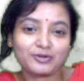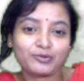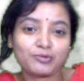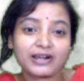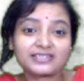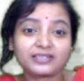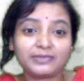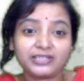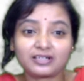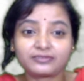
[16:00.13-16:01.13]
What is the
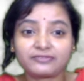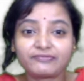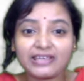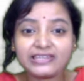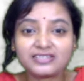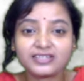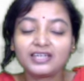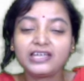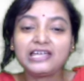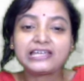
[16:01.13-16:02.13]
meaning of the phrase?
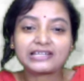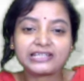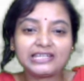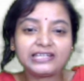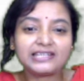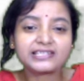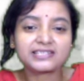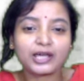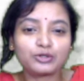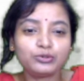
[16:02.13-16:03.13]
Greed is
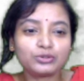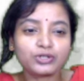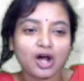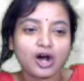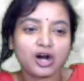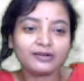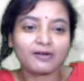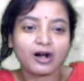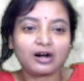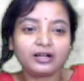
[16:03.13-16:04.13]
the root of
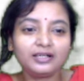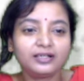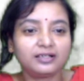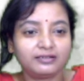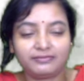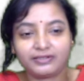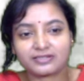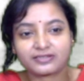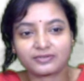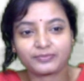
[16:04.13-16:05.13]
all
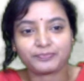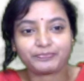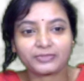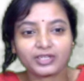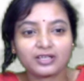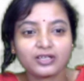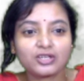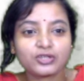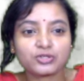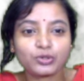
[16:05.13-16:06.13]
evils.
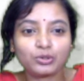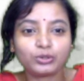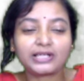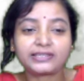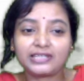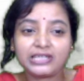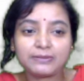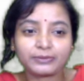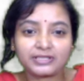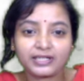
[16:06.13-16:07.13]
So the theme
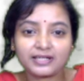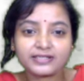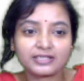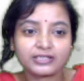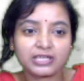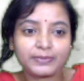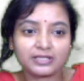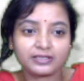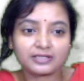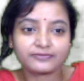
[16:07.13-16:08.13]
of the tales, you keep it
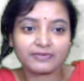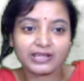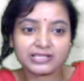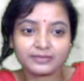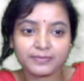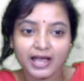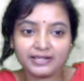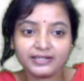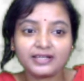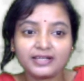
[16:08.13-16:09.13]
in this phrase in
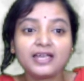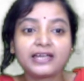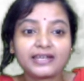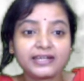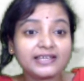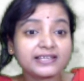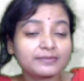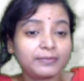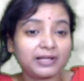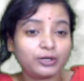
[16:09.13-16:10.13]
mind.
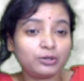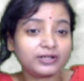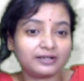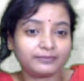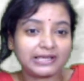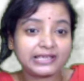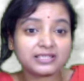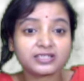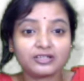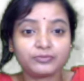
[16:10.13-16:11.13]
Redix malorum
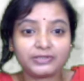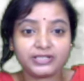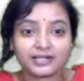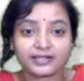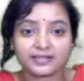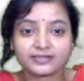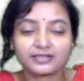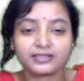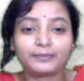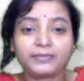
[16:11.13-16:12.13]
est cupiditas.
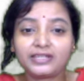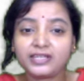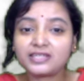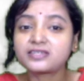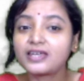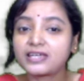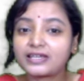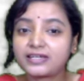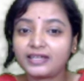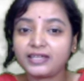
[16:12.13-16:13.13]
The meaning is
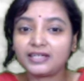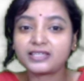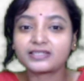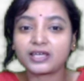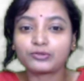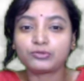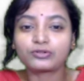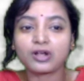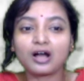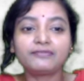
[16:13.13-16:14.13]
greed is the
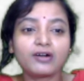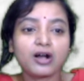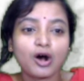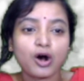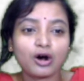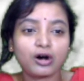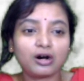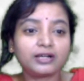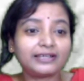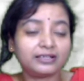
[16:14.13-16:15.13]
root of
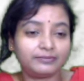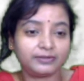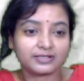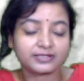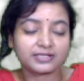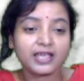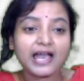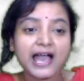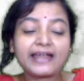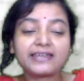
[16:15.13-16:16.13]
all evils.
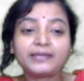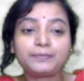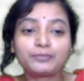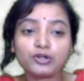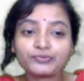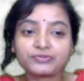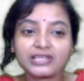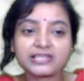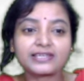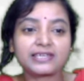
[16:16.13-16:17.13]
And he proves
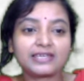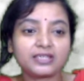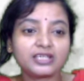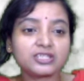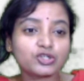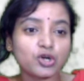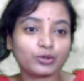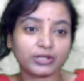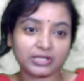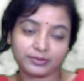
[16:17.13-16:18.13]
this in his
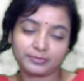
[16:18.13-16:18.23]
story.